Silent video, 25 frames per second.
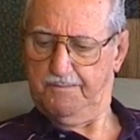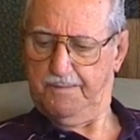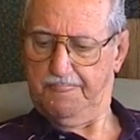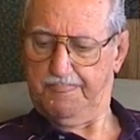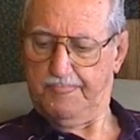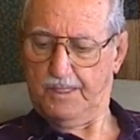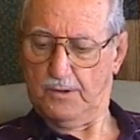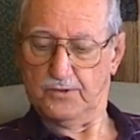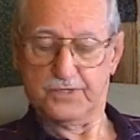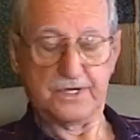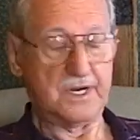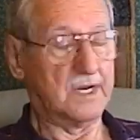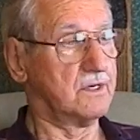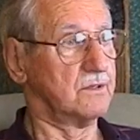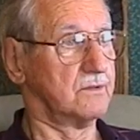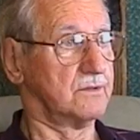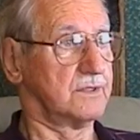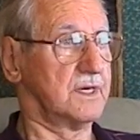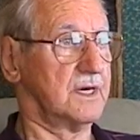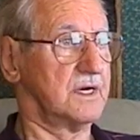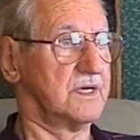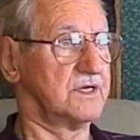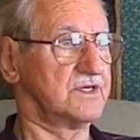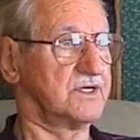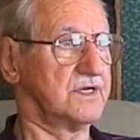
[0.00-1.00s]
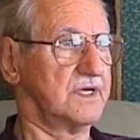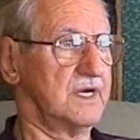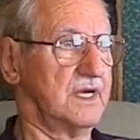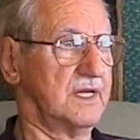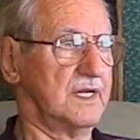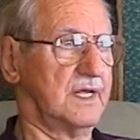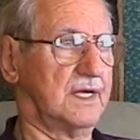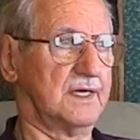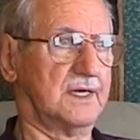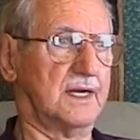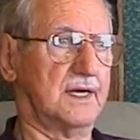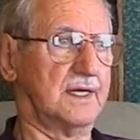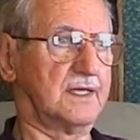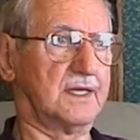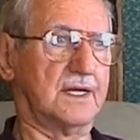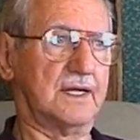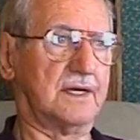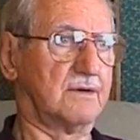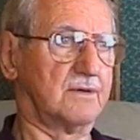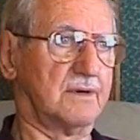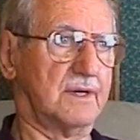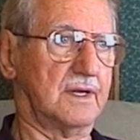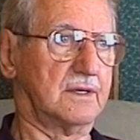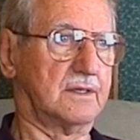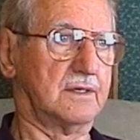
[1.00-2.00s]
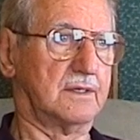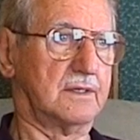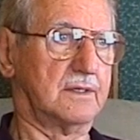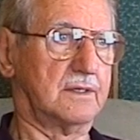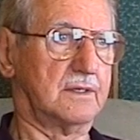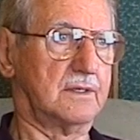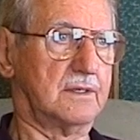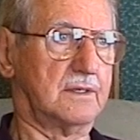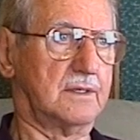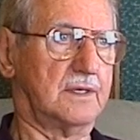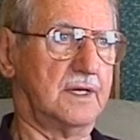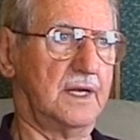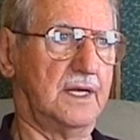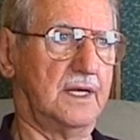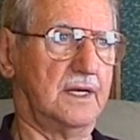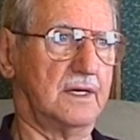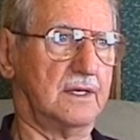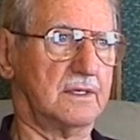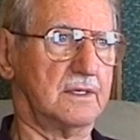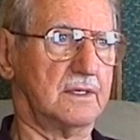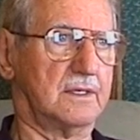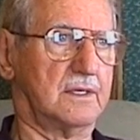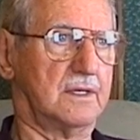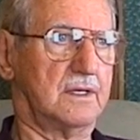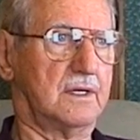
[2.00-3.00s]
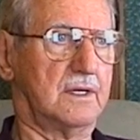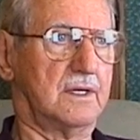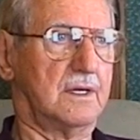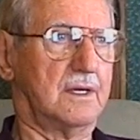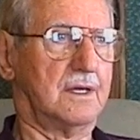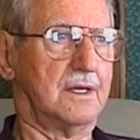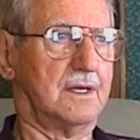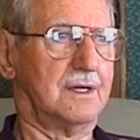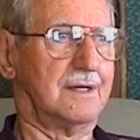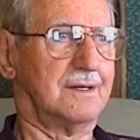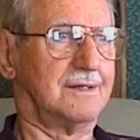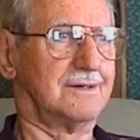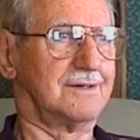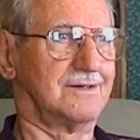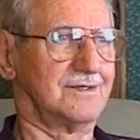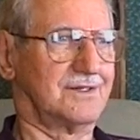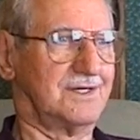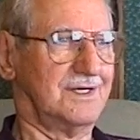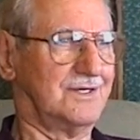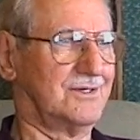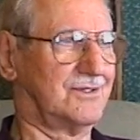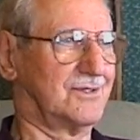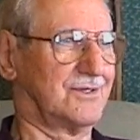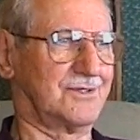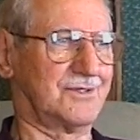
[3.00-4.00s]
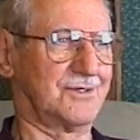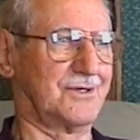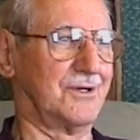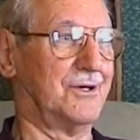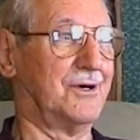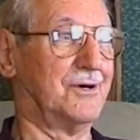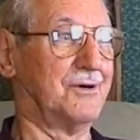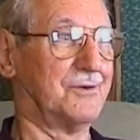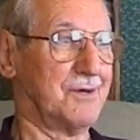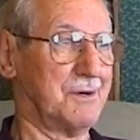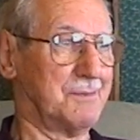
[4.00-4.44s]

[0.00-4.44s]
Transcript: Of course, I don't dare say anything like that around Neil, because he's a strong